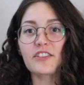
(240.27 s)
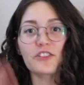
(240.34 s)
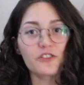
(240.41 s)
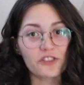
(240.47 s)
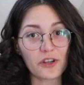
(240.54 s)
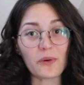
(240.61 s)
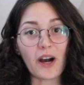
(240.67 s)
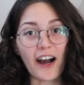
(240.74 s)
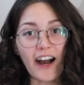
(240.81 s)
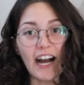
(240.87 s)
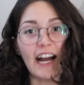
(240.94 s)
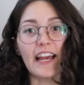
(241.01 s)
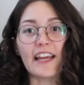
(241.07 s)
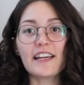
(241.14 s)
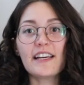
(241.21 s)
they're so
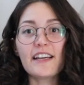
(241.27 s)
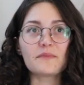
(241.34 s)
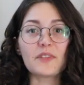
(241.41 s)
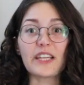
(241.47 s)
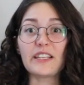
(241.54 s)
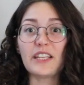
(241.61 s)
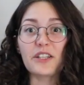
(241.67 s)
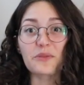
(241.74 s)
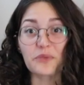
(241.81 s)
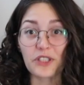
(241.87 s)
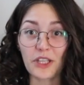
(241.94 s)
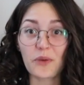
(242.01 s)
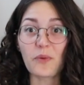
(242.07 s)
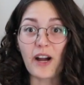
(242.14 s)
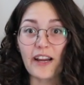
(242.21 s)
high, they need a
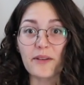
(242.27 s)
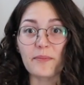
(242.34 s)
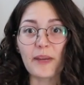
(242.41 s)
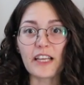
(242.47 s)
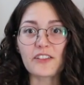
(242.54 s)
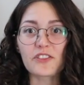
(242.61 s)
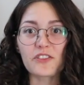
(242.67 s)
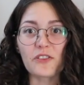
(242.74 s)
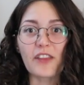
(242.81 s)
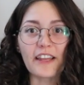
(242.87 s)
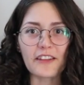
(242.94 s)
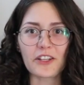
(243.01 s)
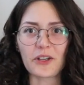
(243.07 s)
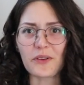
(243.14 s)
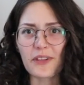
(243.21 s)
really wide base so
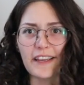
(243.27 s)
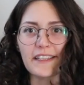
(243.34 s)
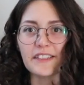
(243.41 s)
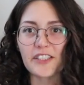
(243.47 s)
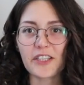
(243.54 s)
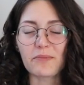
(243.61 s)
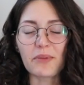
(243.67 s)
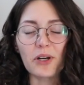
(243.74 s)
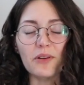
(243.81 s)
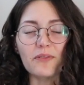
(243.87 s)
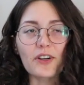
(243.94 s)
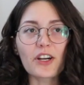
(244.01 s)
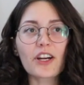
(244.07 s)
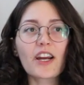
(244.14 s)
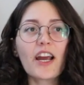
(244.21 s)
that they don't like tip
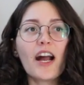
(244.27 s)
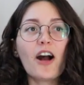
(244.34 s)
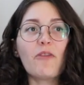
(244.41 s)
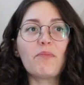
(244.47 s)
over.